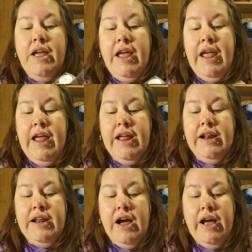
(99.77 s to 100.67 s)

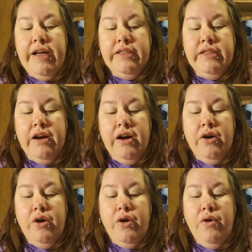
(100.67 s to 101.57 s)
and I thought,
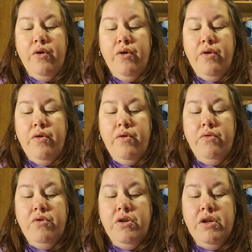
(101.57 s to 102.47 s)

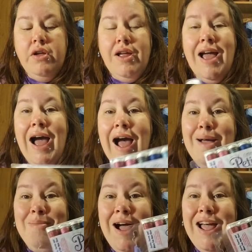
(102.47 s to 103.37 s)
oh,
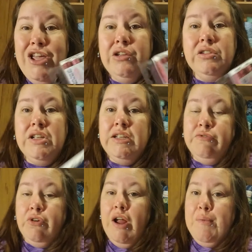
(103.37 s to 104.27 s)
I might use these
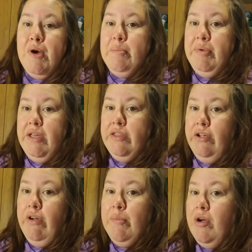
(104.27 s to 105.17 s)
for Grandma P the
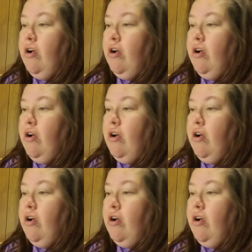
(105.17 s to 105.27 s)
Grandma